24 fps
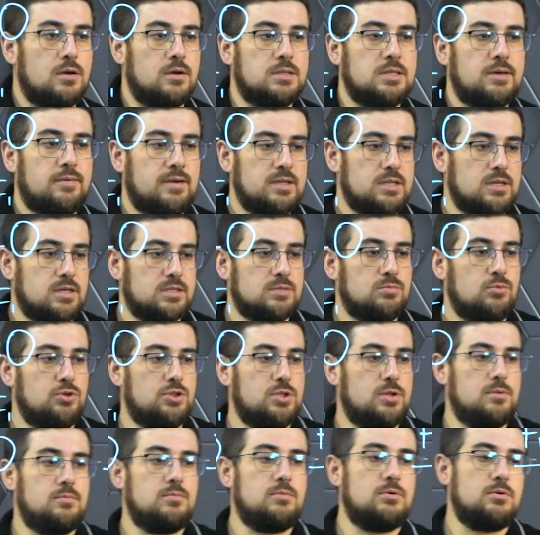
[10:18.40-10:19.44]
Let us
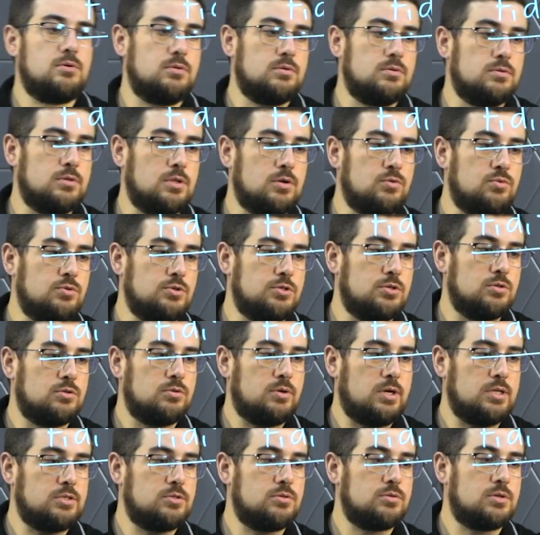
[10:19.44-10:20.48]
consider such a
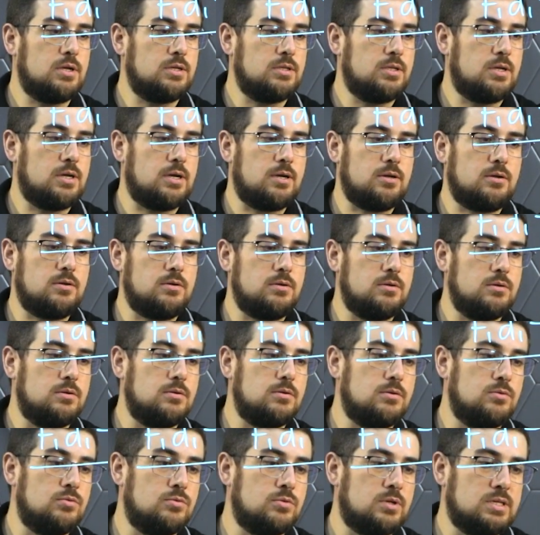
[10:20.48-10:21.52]
situation when we have, for
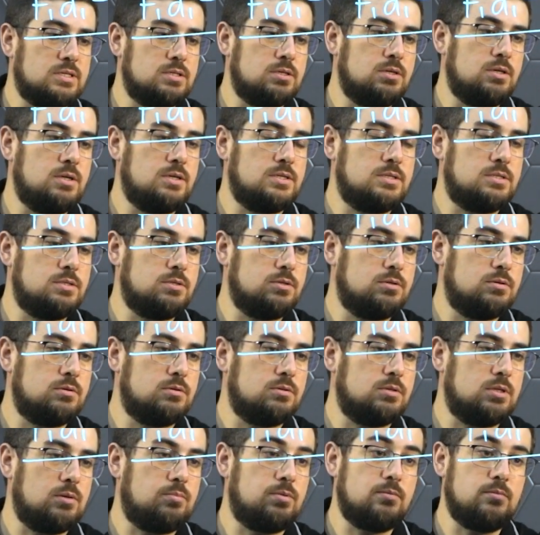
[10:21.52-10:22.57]
example, some log
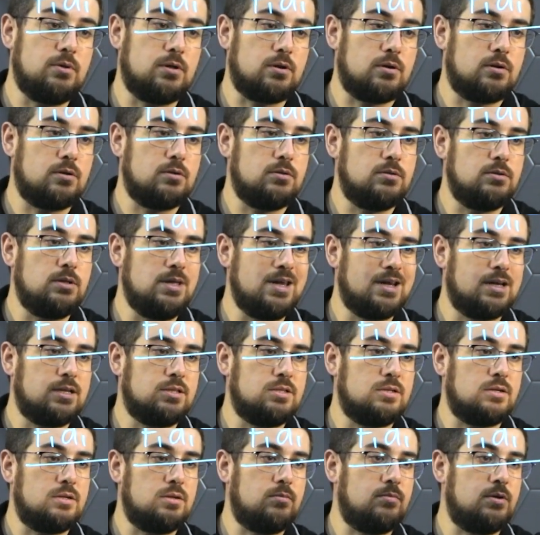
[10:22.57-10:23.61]
which has the
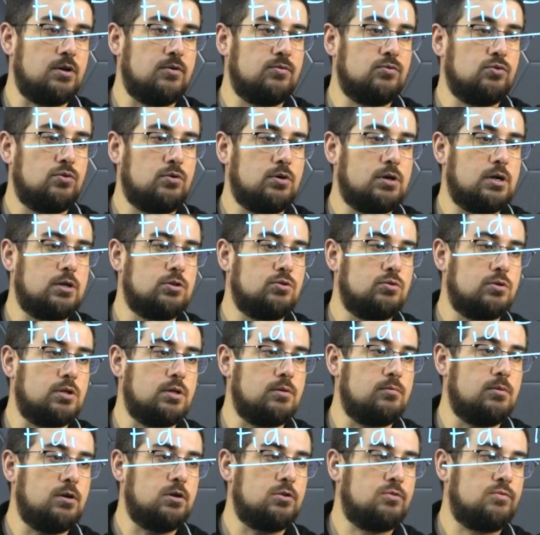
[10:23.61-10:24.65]
shape of a truncated
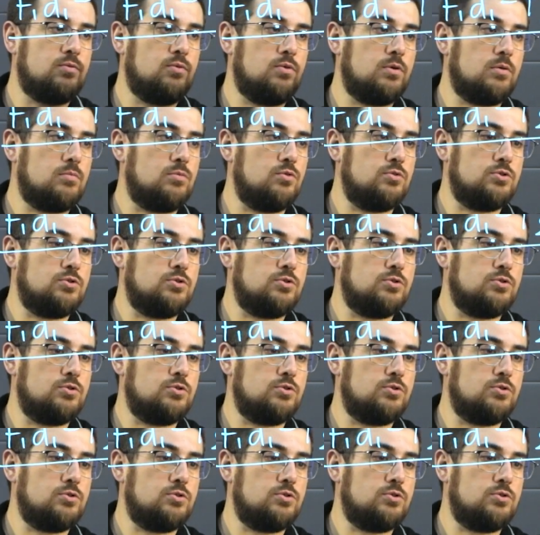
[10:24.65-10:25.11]
cone.